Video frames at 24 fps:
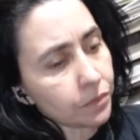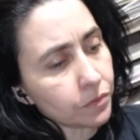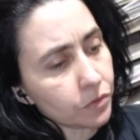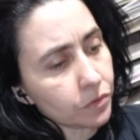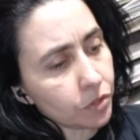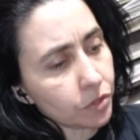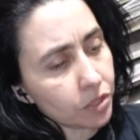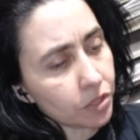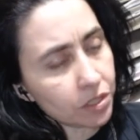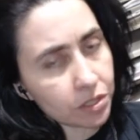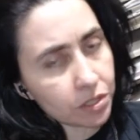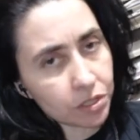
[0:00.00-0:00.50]

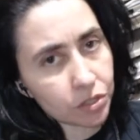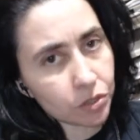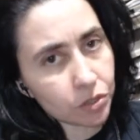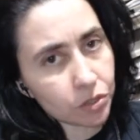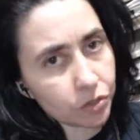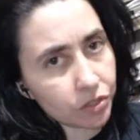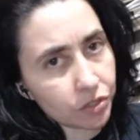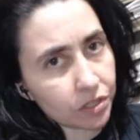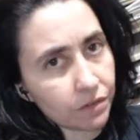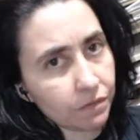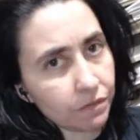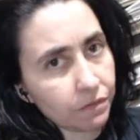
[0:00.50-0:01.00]
just to
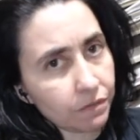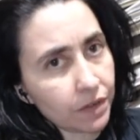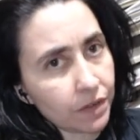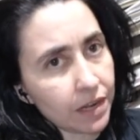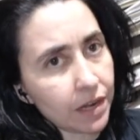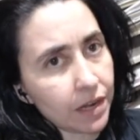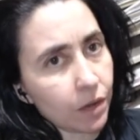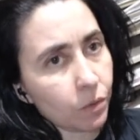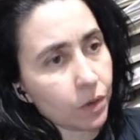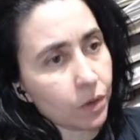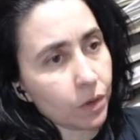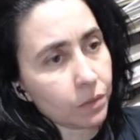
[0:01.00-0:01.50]
search and find
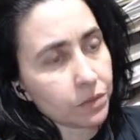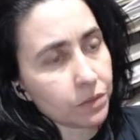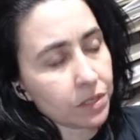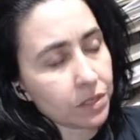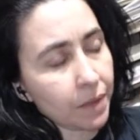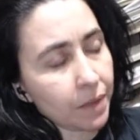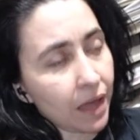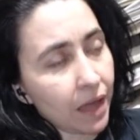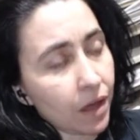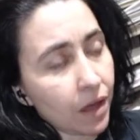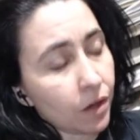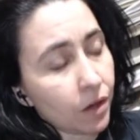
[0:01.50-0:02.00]
out what it was
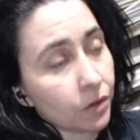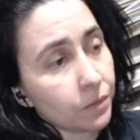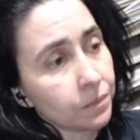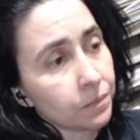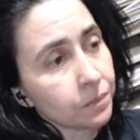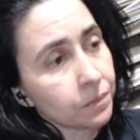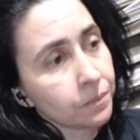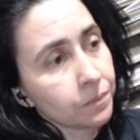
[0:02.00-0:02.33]
about.